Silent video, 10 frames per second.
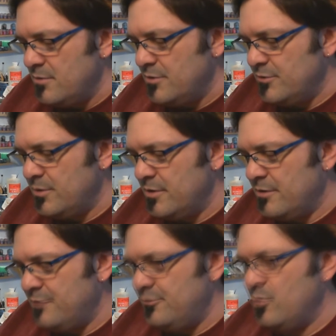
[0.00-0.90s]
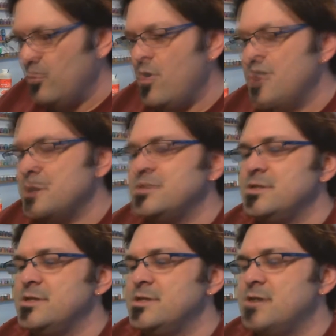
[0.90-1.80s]
doing a few more washes
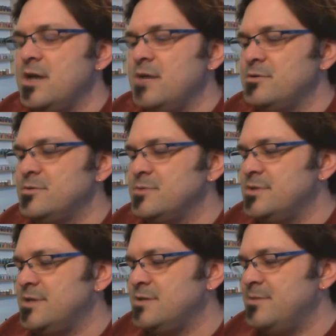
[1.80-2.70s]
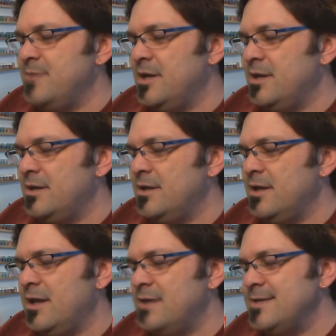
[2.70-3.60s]
on this guy, which was the test bed, and
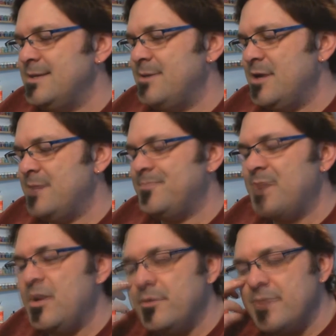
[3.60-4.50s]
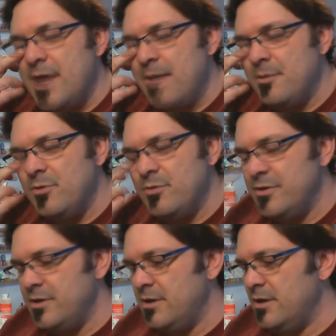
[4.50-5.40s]
I gotta say I wasn't happy with
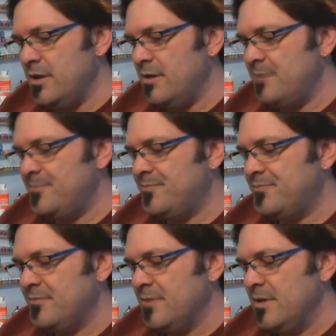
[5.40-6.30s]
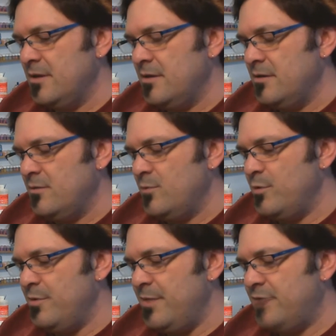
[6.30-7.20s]
the
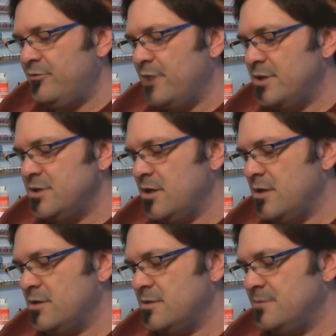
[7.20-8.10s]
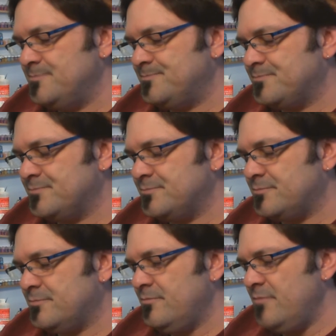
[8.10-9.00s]
base flesh color,
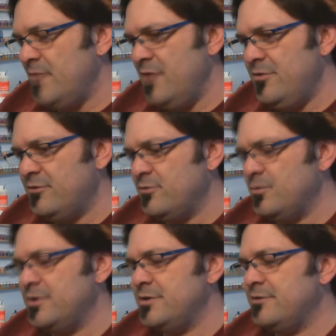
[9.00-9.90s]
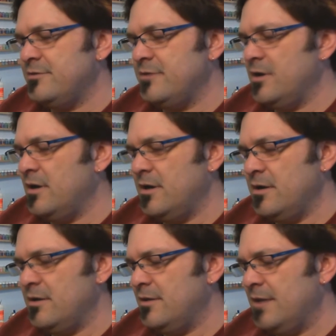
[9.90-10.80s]
and this is really just
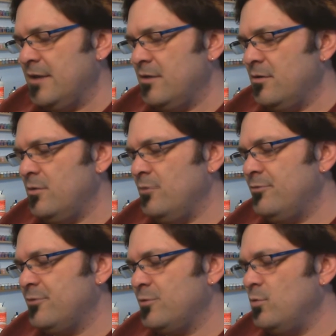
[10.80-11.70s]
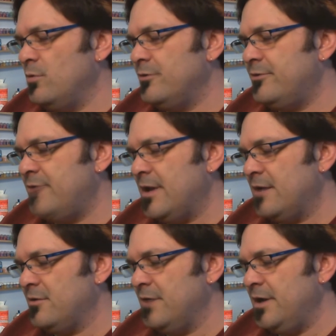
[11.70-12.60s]
like old school
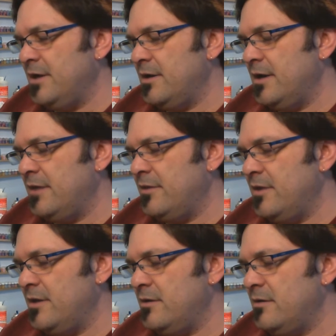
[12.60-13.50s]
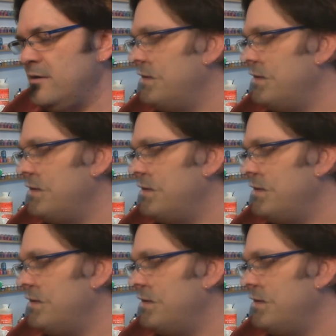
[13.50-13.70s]
snot green and then